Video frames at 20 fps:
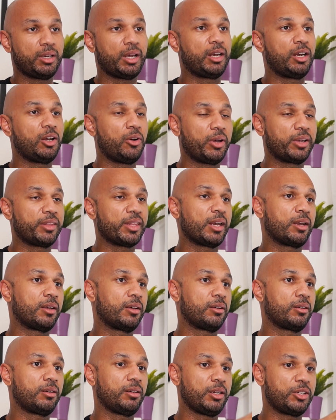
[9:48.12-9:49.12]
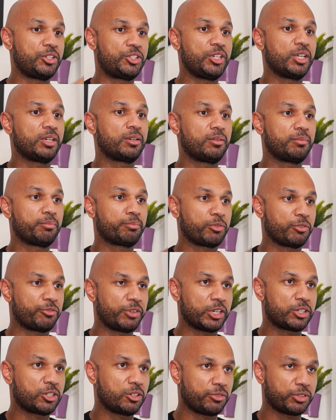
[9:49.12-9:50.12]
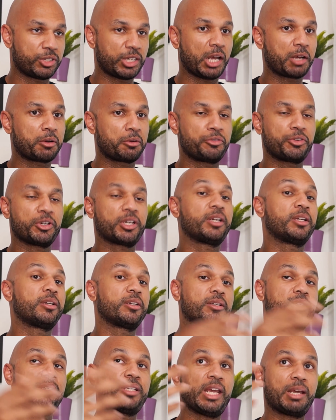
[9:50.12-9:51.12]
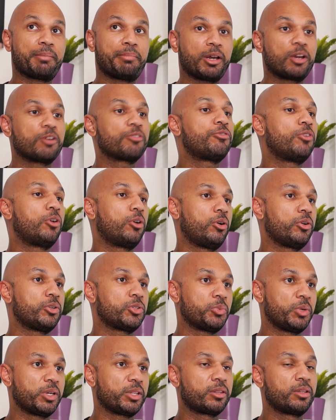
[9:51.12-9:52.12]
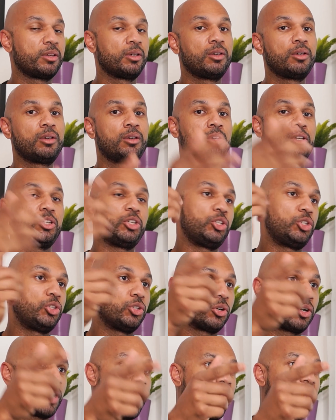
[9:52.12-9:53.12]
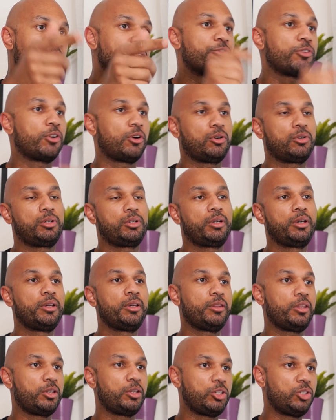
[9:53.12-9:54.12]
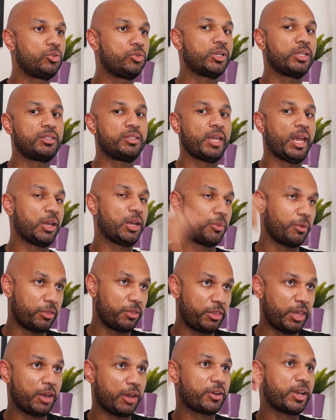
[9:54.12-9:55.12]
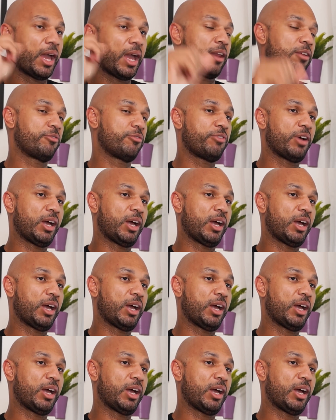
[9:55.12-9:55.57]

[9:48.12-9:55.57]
not knowing that a legit professional photographer can take better photos with your iPhone than you can take with their Canon